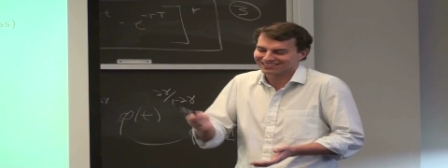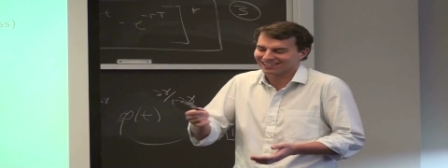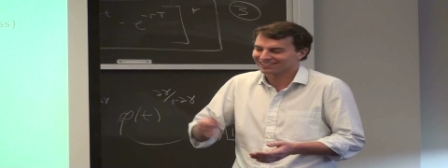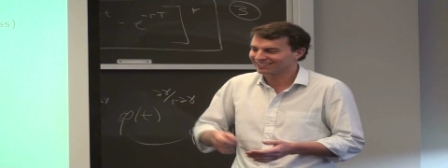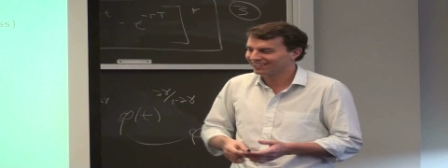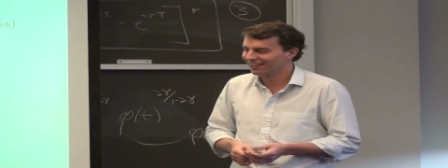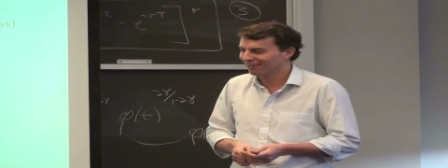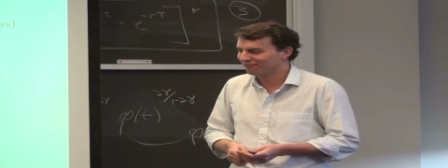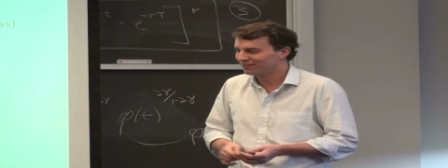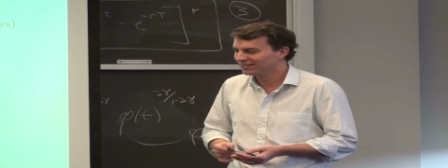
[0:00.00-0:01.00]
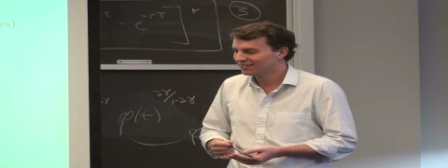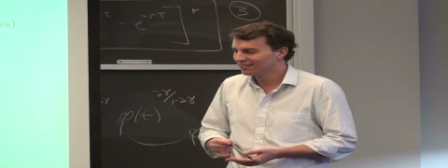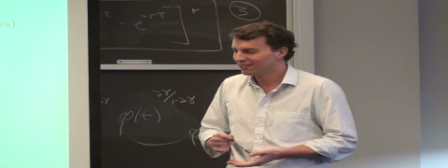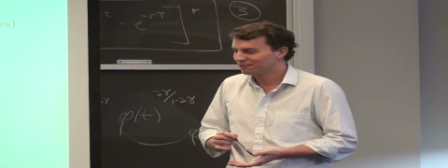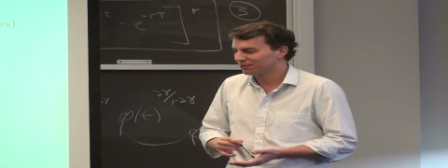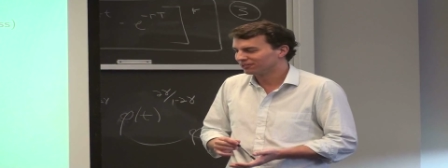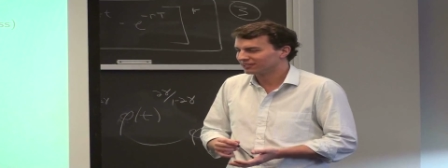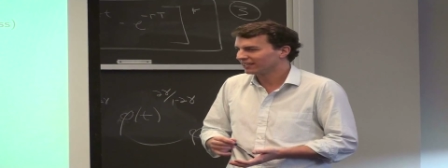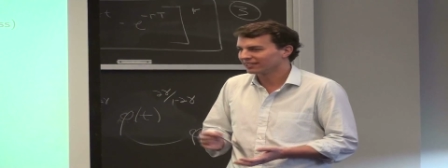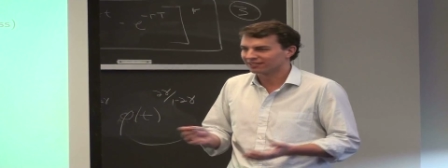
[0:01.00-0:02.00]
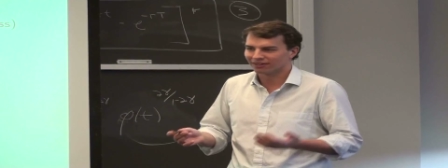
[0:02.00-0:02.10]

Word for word: is exactly what you're saying.